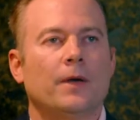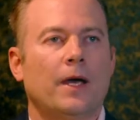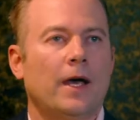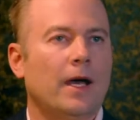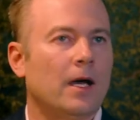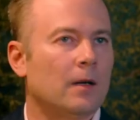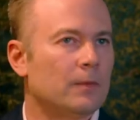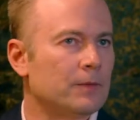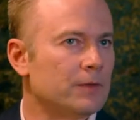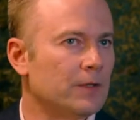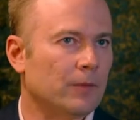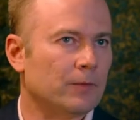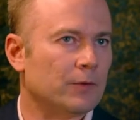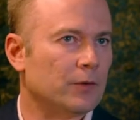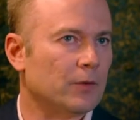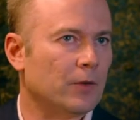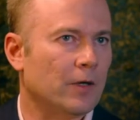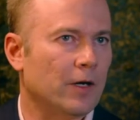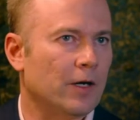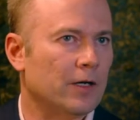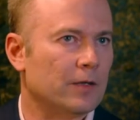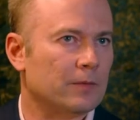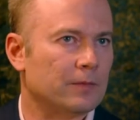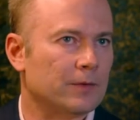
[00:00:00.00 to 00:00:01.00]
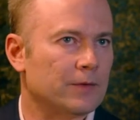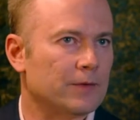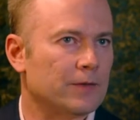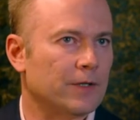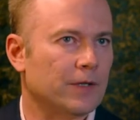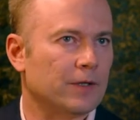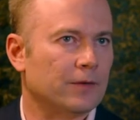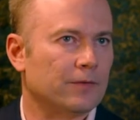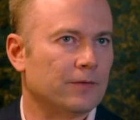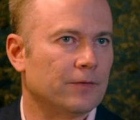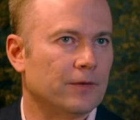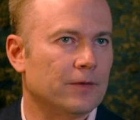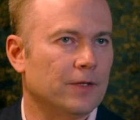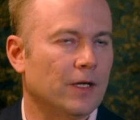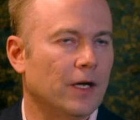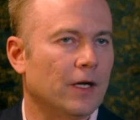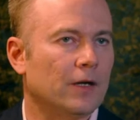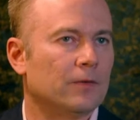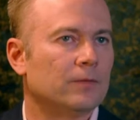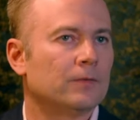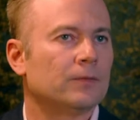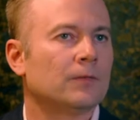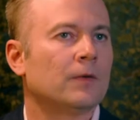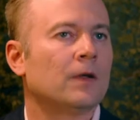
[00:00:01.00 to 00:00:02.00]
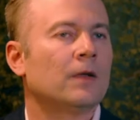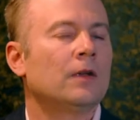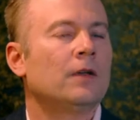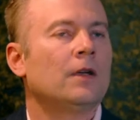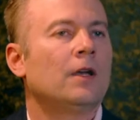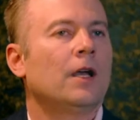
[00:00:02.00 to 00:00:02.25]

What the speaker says: perhaps up to 100% of the debt,